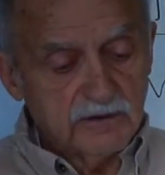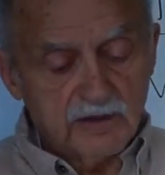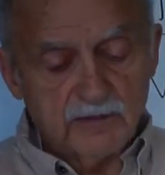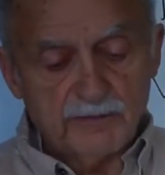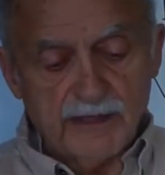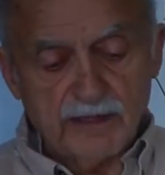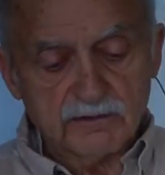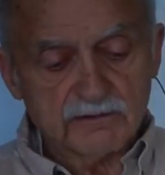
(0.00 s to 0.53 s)

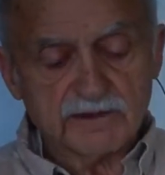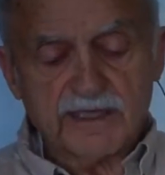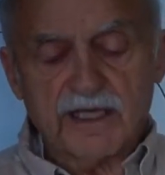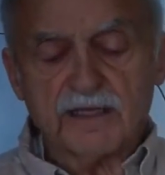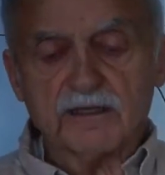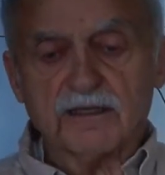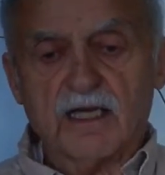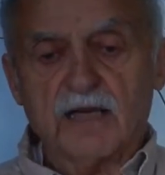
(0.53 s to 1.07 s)
about
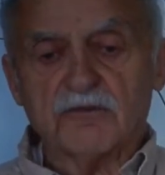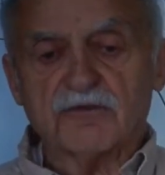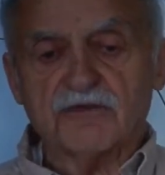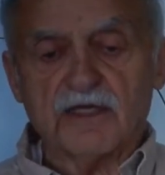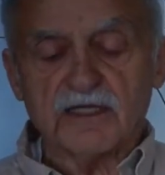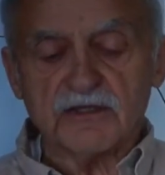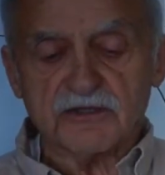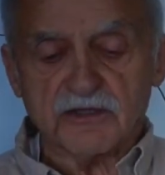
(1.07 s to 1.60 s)
10 times
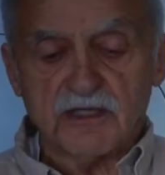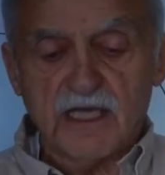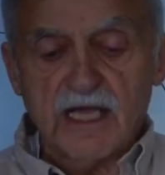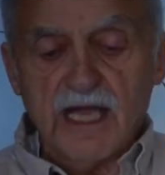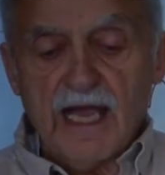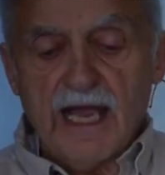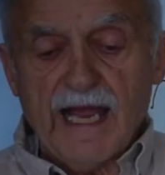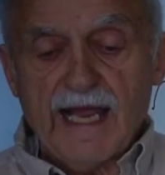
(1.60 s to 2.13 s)
faster,
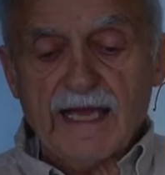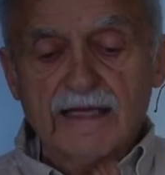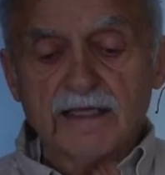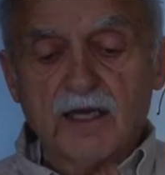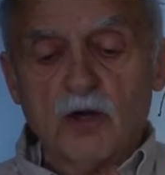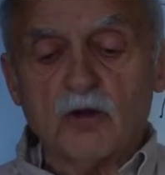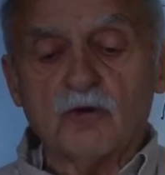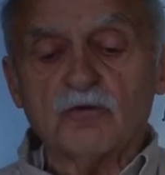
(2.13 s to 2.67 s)
and
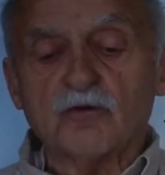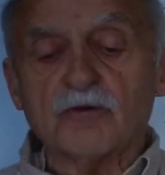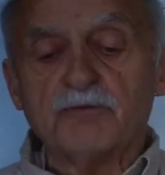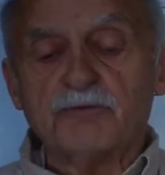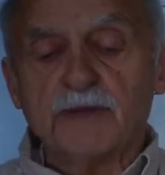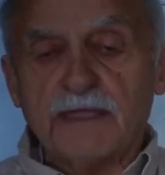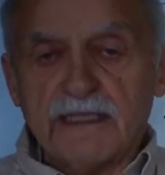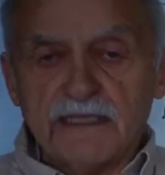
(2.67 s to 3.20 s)
over
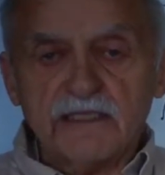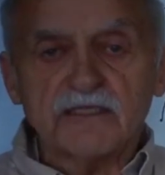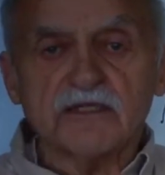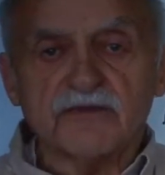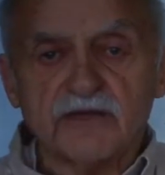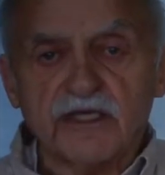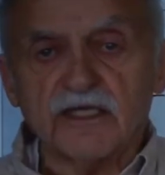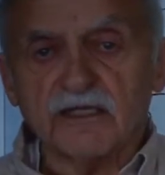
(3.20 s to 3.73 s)
billions
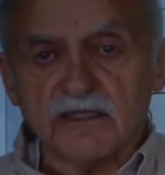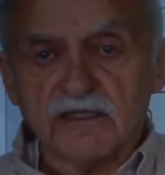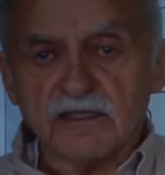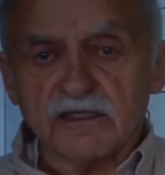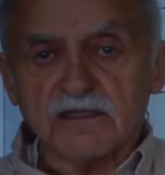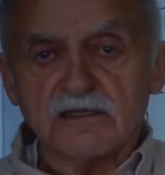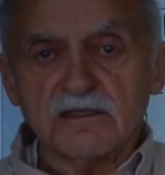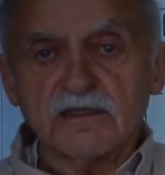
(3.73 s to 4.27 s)
of
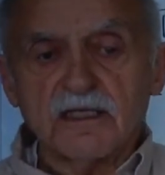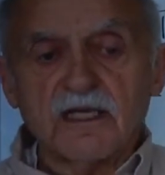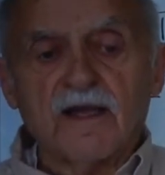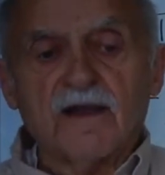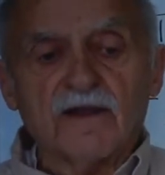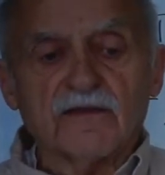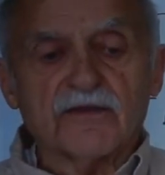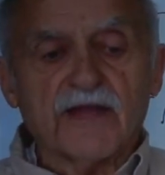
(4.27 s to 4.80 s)
years,
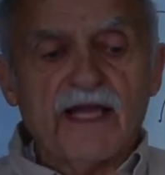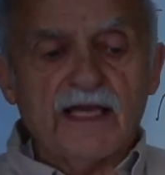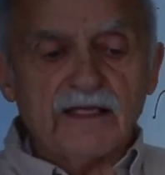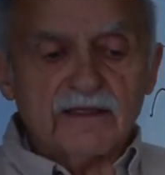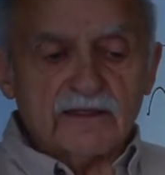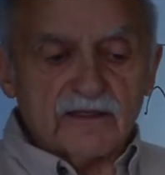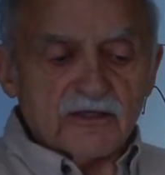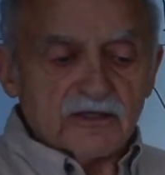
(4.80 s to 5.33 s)
that
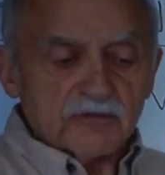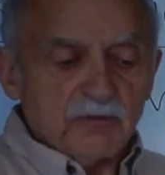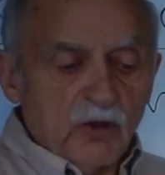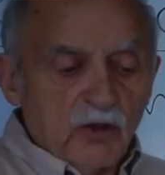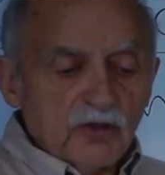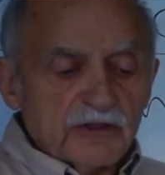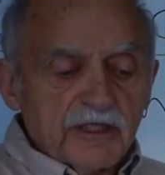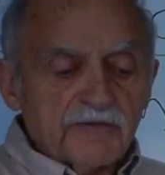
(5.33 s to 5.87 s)

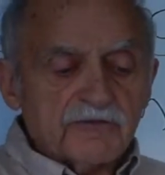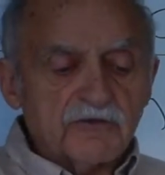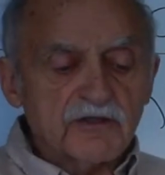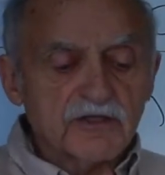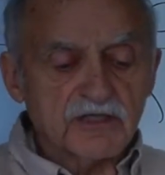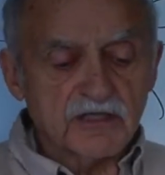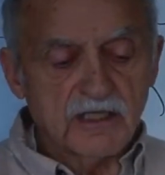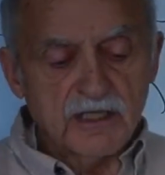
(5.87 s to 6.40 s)
small
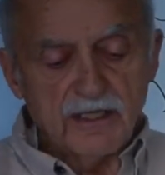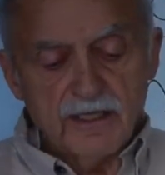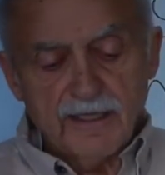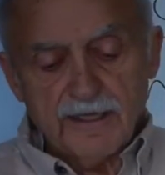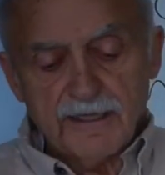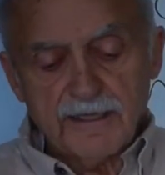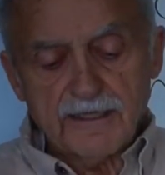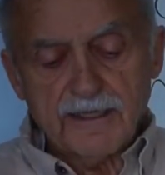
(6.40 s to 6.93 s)
difference
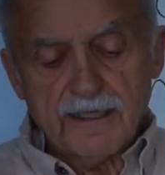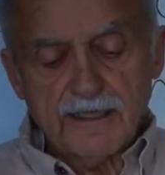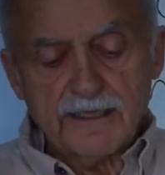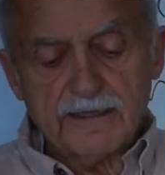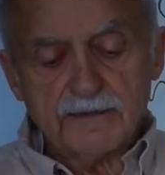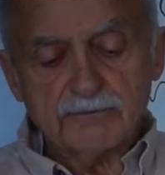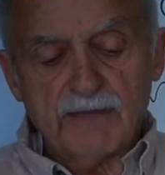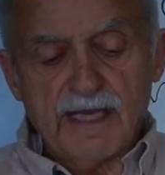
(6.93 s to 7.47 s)

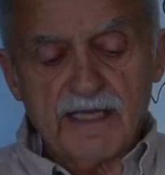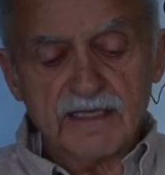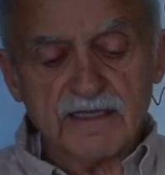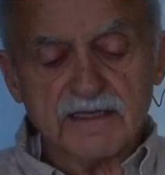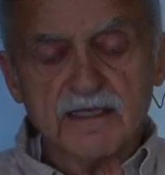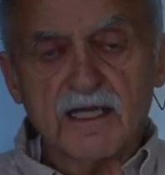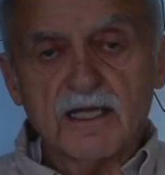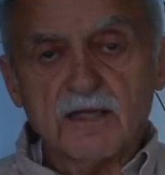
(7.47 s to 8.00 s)
in
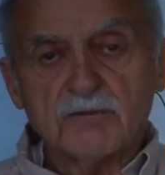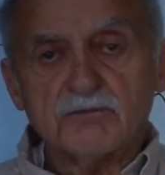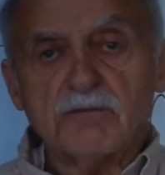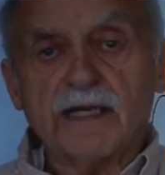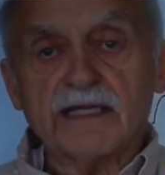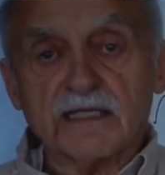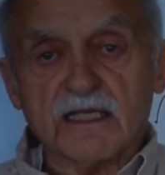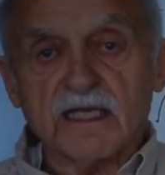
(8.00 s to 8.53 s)
mass
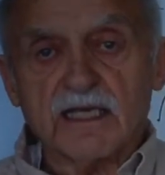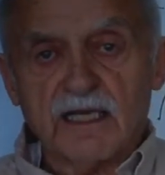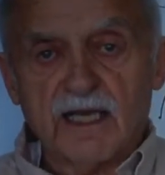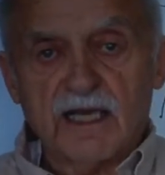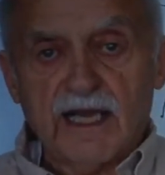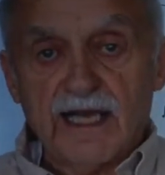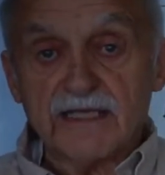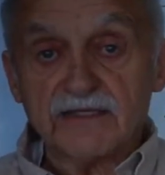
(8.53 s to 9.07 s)

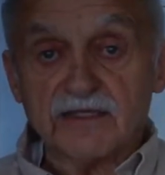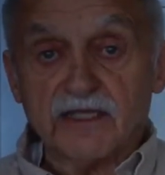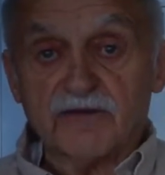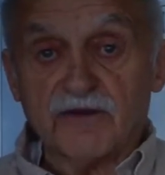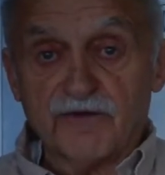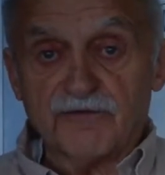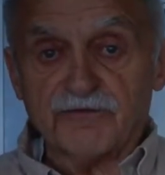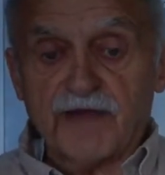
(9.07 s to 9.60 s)
has
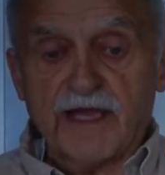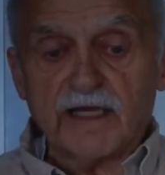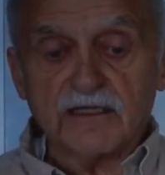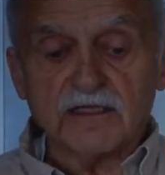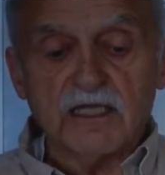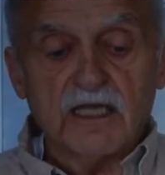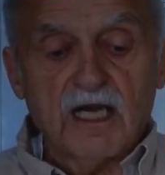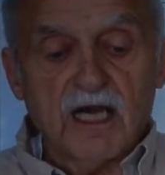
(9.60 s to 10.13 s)
the effect
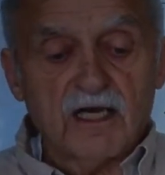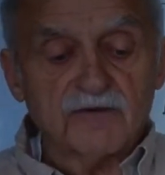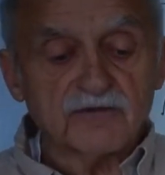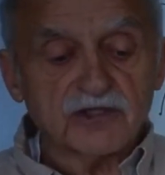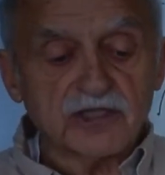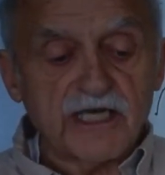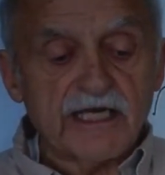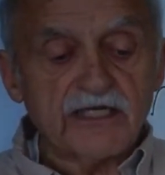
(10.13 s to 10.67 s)
of
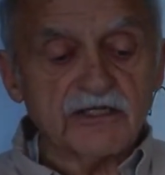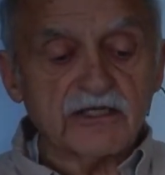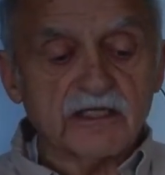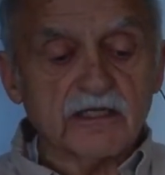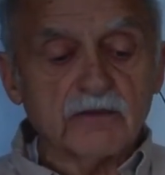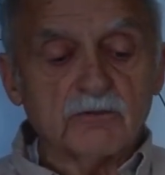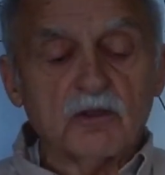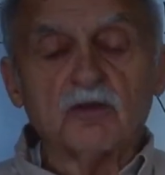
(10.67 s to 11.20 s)
changing
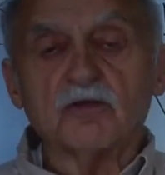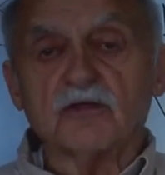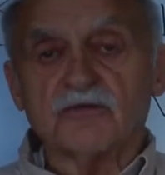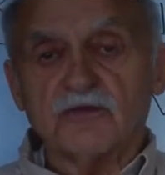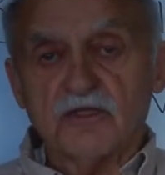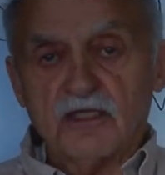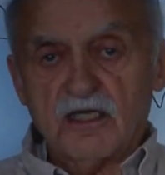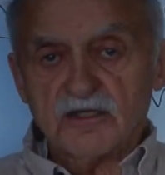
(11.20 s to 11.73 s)
the moon's
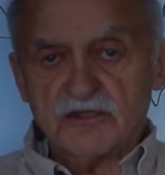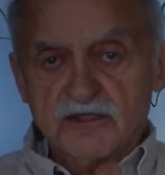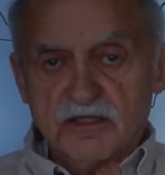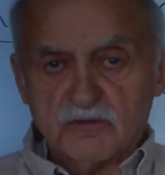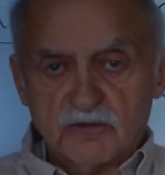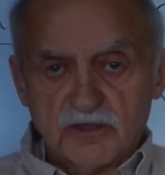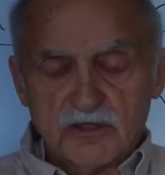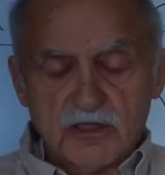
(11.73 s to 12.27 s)
velocity
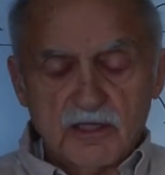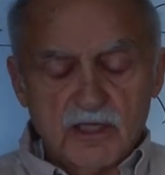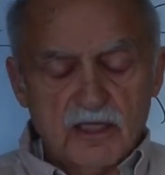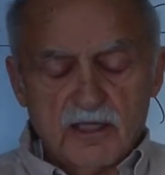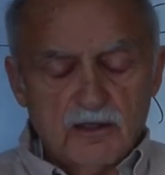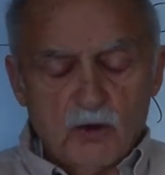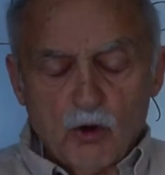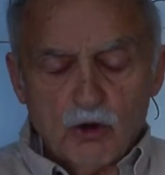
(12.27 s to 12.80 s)

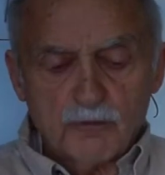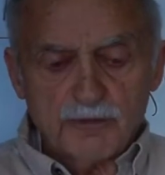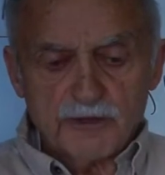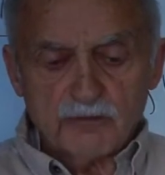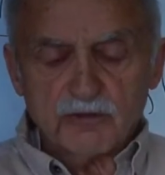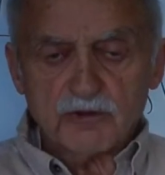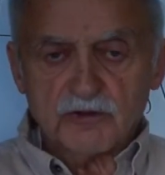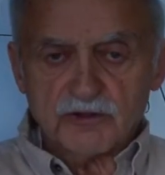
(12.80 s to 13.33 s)

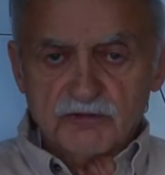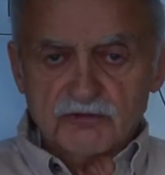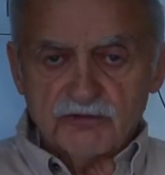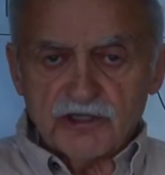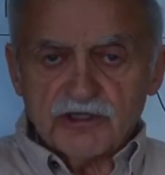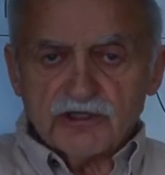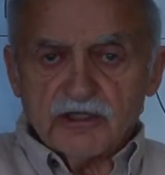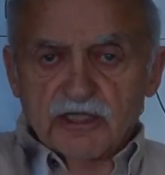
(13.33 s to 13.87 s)
orbit, which was
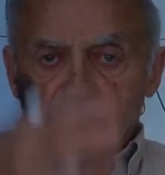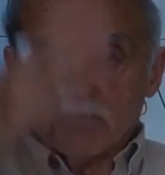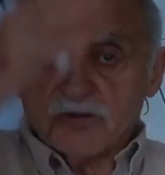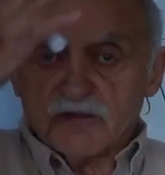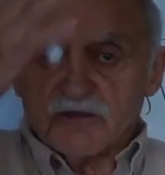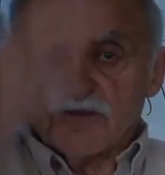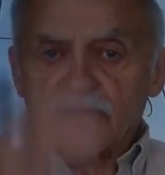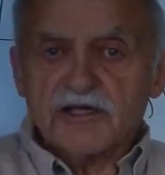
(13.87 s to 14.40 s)
originally
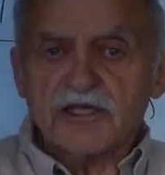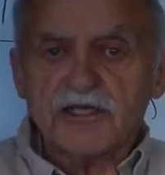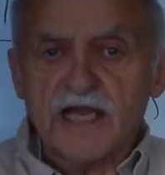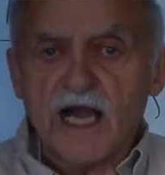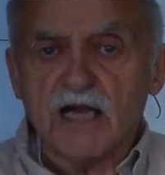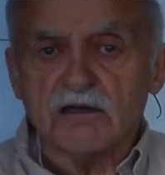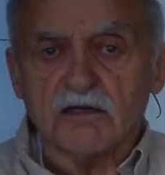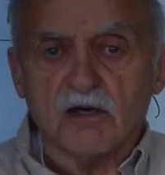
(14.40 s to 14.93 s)
a very
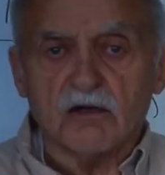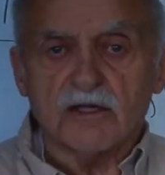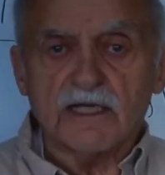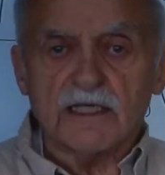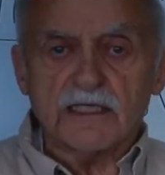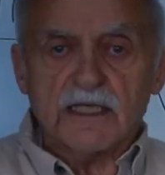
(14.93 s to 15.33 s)
narrow